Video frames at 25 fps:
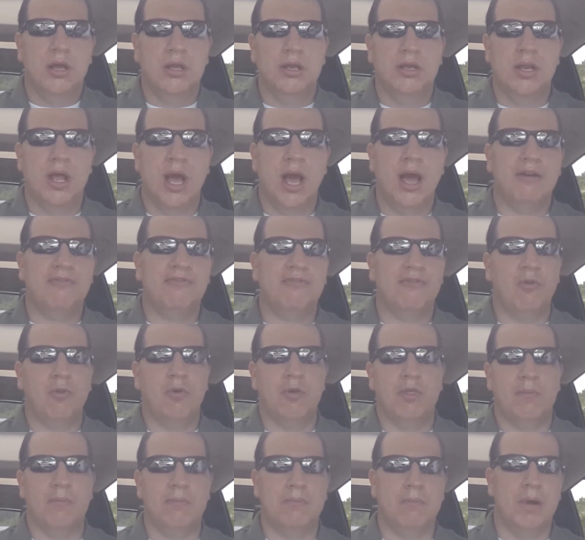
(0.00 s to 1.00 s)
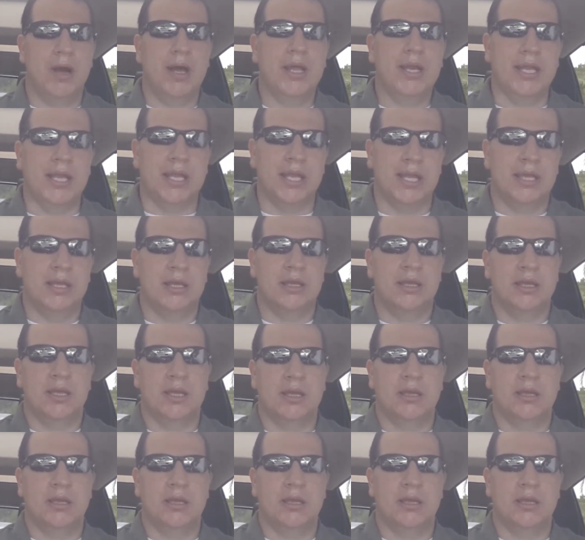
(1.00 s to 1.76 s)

not for the money,